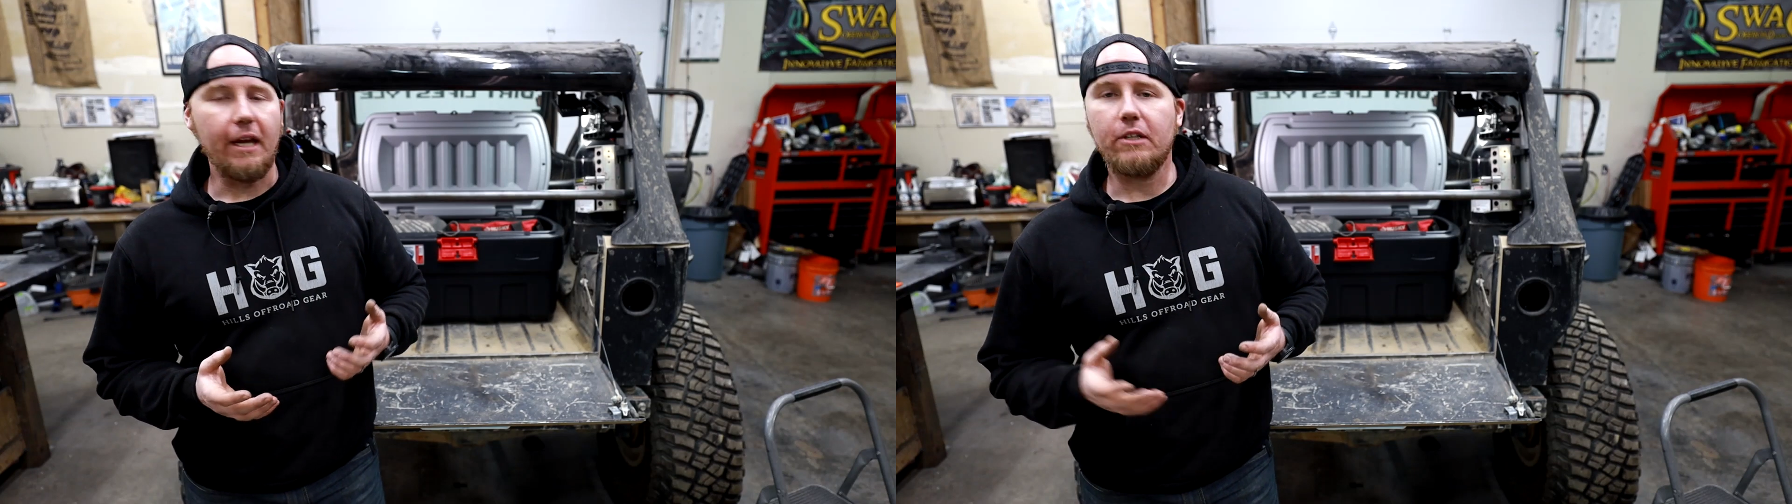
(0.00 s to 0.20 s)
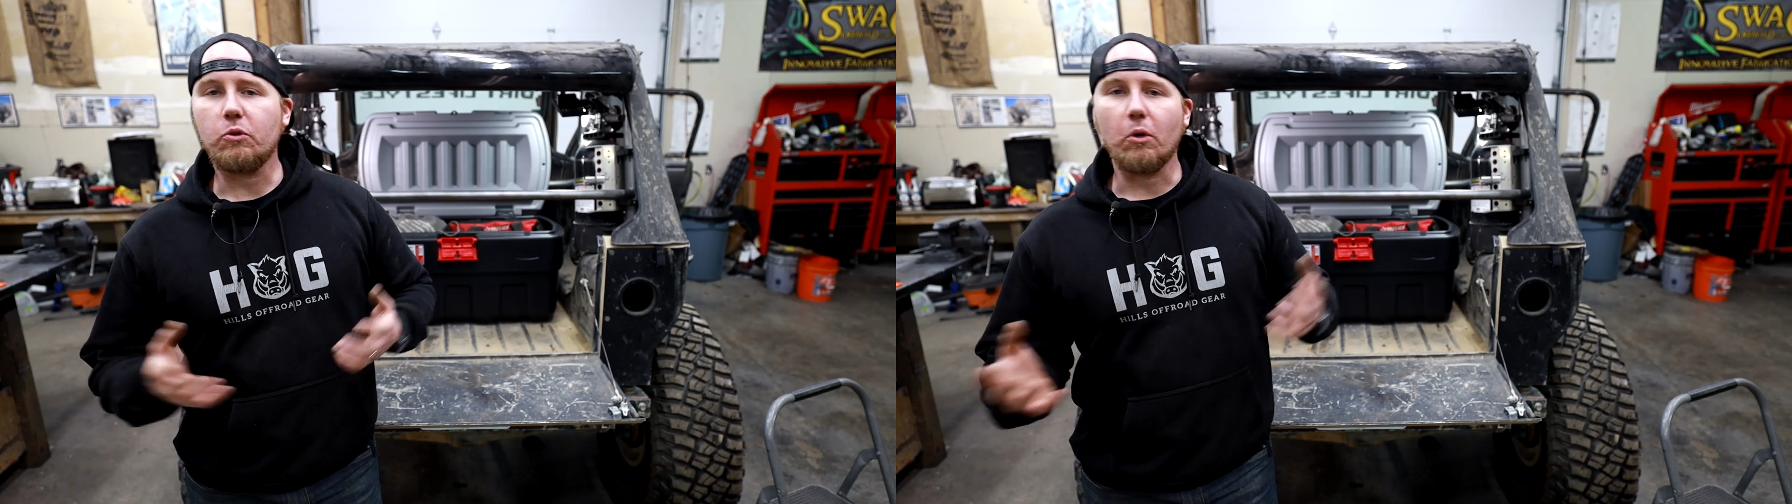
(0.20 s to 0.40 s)

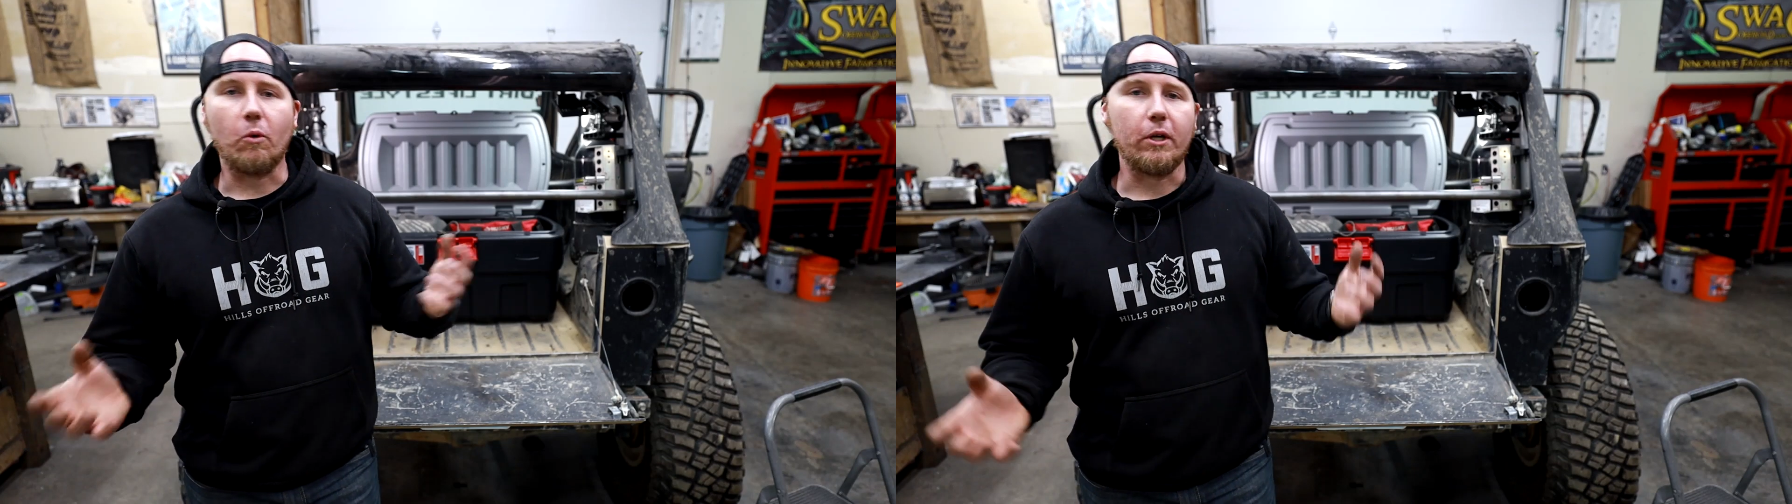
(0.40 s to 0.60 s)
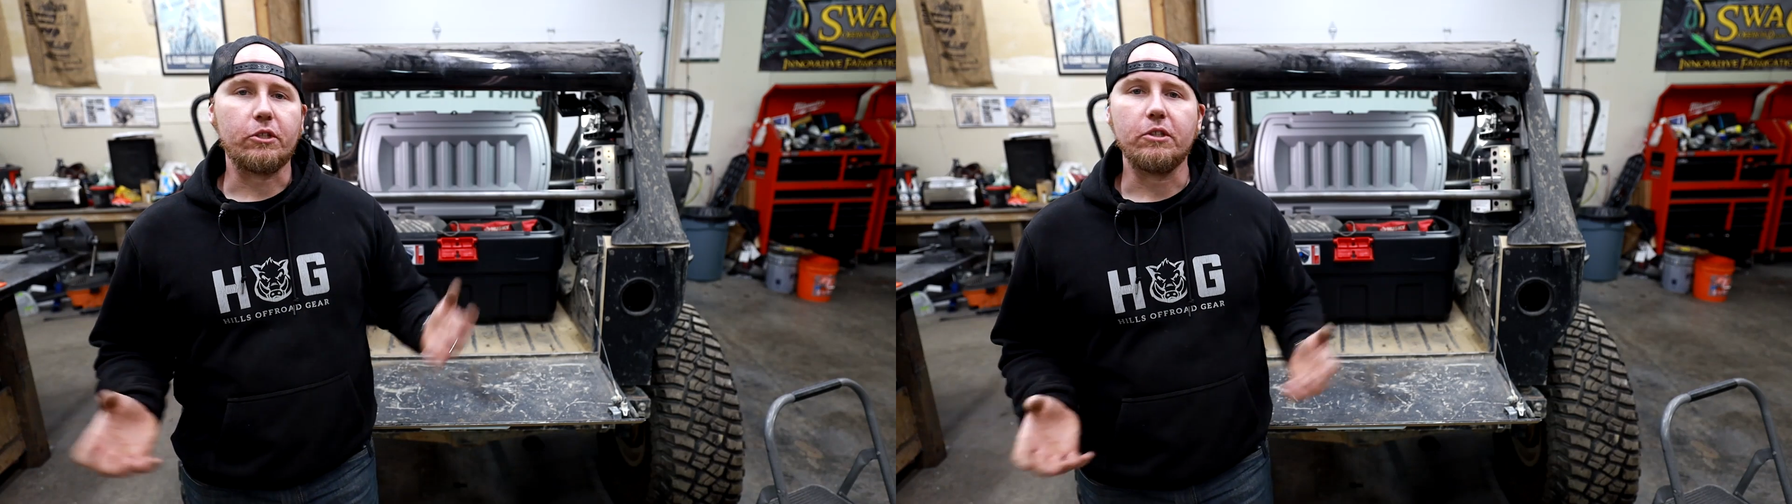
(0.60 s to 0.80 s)
any sort of
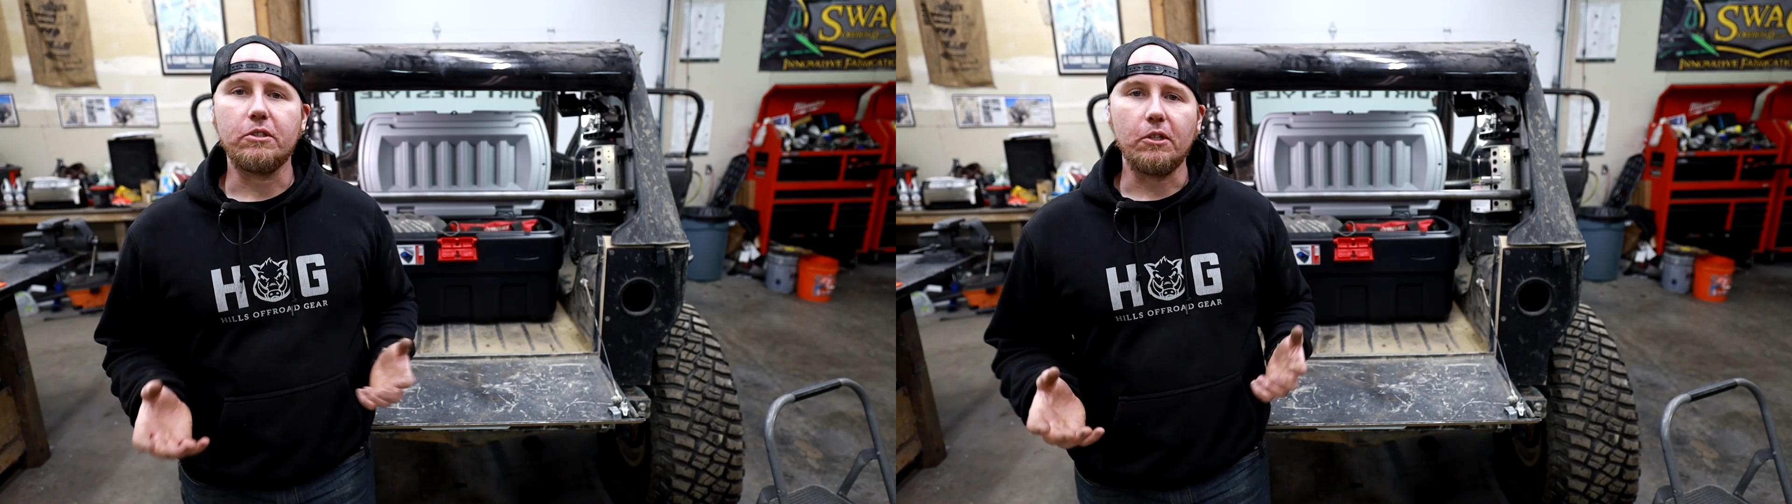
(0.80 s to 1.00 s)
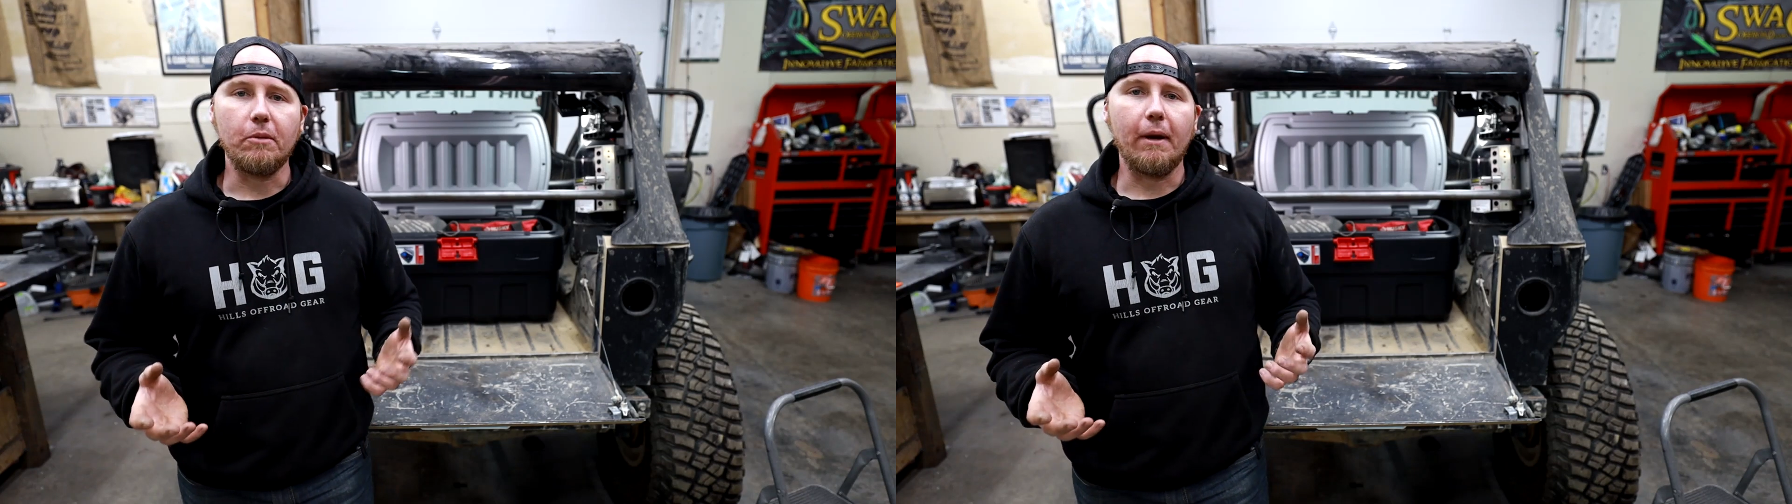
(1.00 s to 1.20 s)

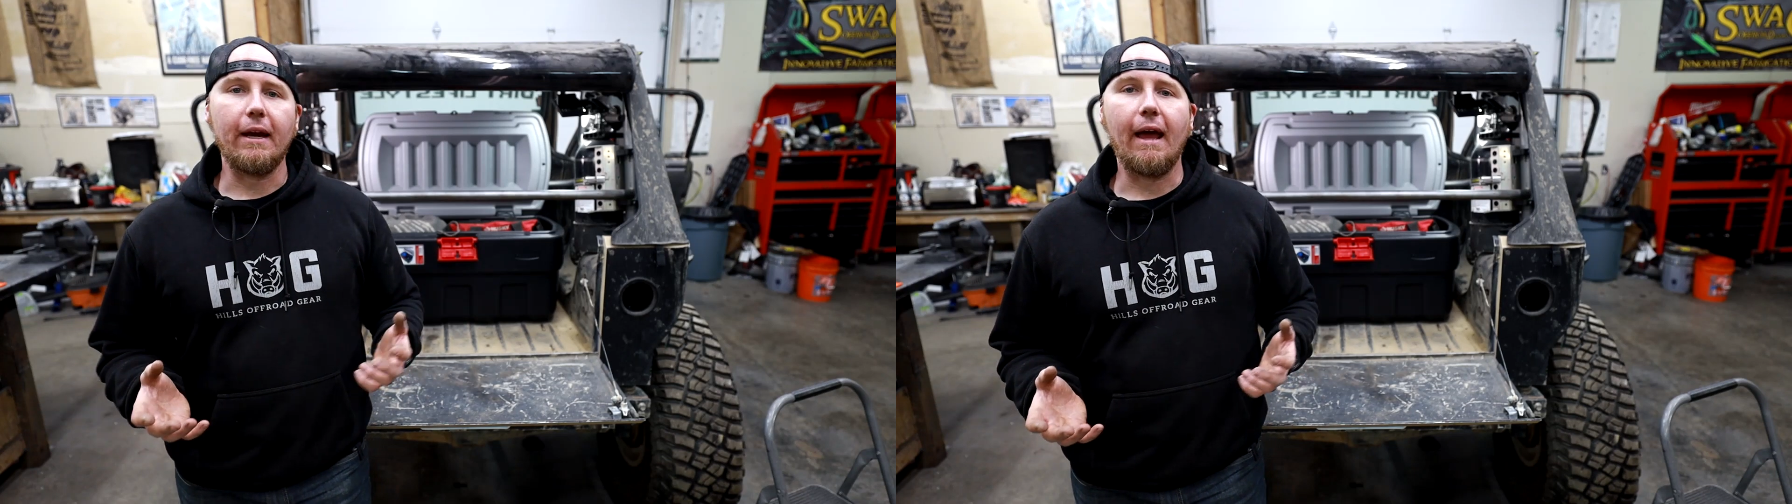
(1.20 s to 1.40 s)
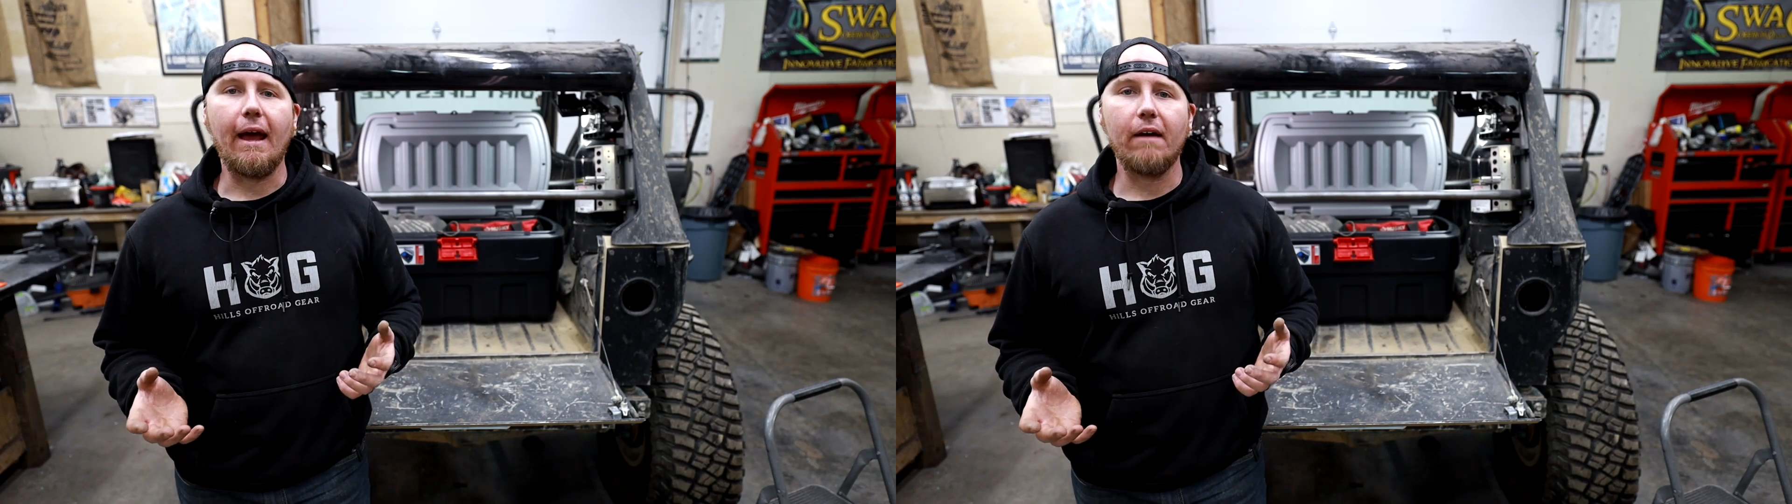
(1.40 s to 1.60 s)
questions that you
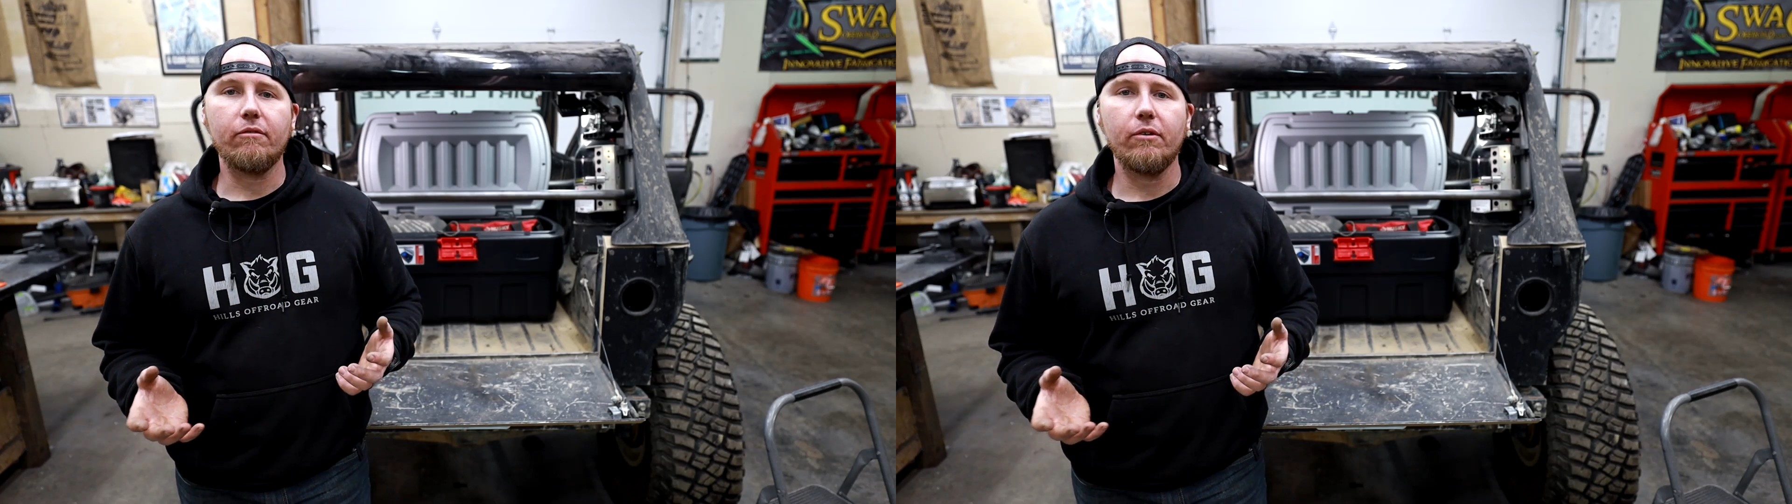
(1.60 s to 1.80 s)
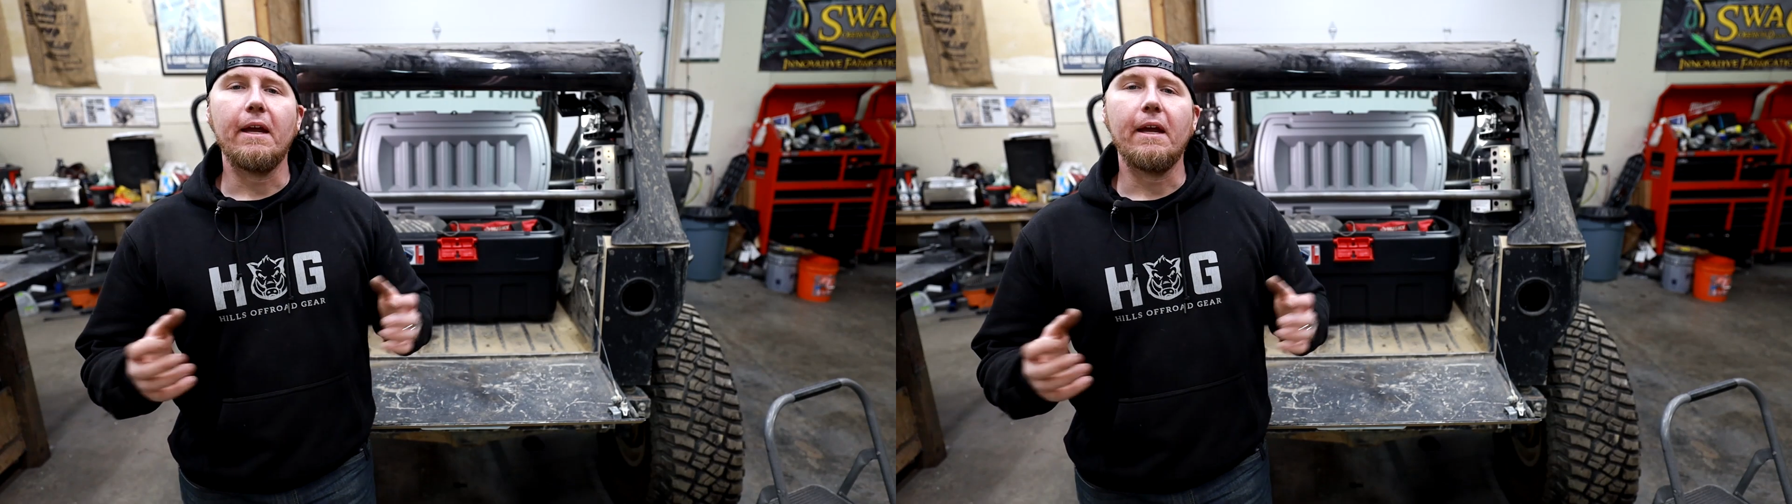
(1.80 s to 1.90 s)
might have.